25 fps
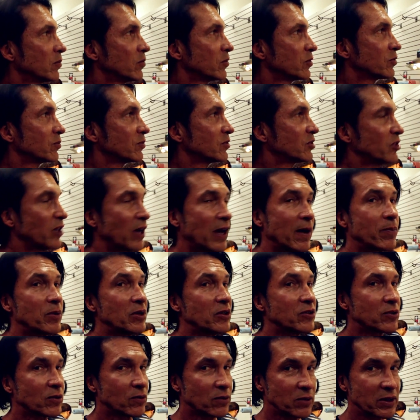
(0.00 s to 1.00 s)
which was
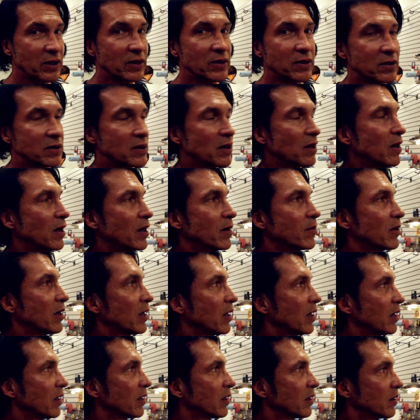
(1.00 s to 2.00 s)
Japanese only at the time,
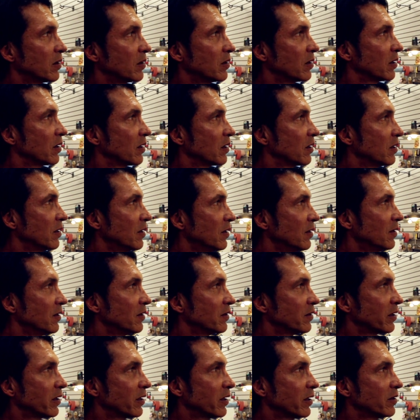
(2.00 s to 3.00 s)
and
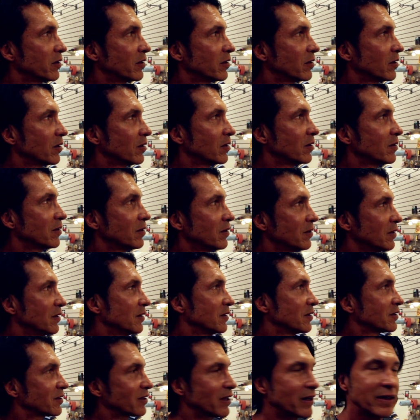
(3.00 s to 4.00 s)
they had their
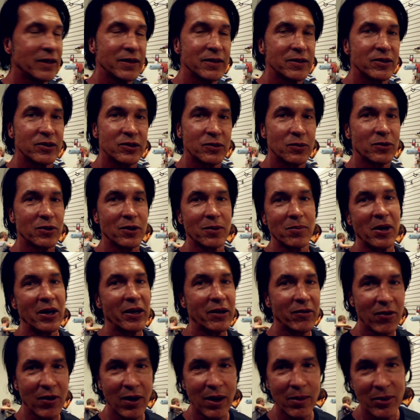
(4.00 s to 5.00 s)
scientists with their
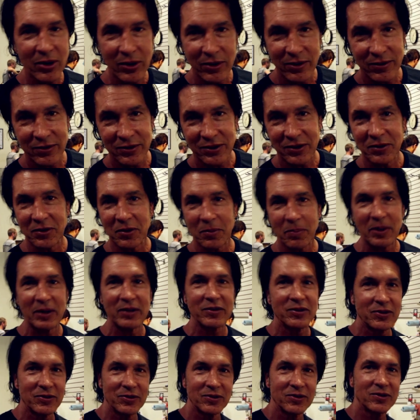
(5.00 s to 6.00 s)
micrometers and their
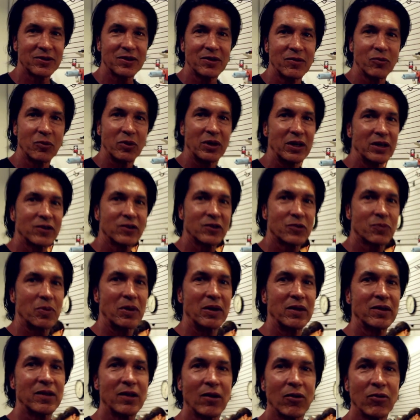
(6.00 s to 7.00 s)
pencils, and we
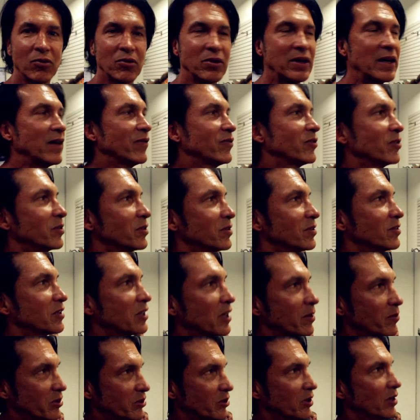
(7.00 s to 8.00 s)
spent the whole
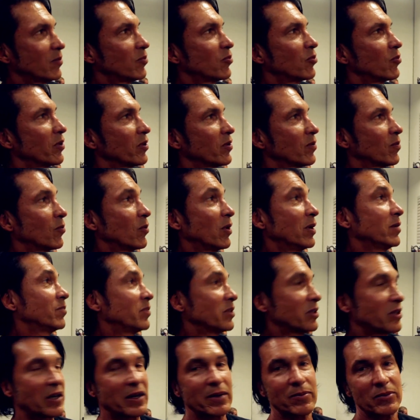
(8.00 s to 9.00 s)
afternoon coming up with what
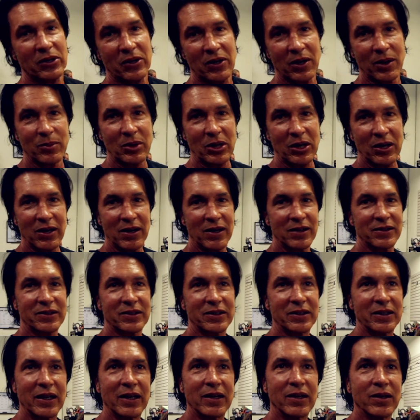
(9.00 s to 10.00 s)
became the
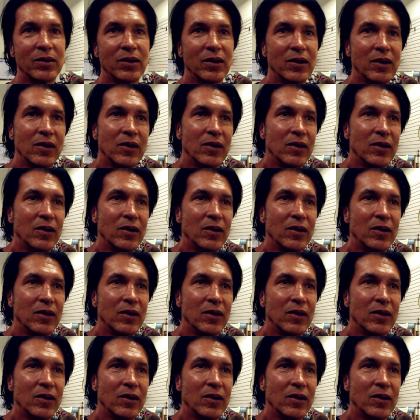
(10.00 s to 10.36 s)
Kamikaze. And it,